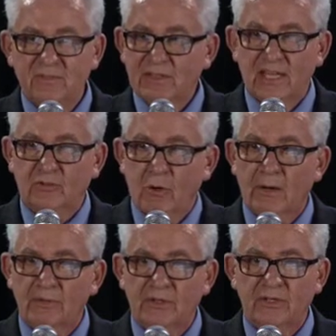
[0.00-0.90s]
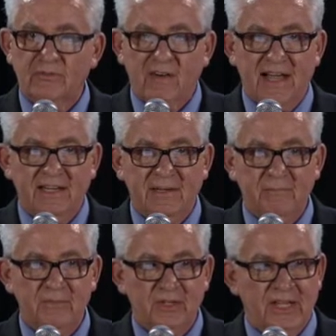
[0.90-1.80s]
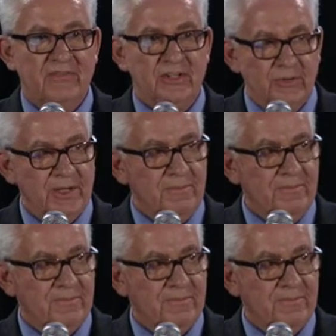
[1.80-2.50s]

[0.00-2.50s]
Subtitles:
Guess what? We couldn't find him to give it to him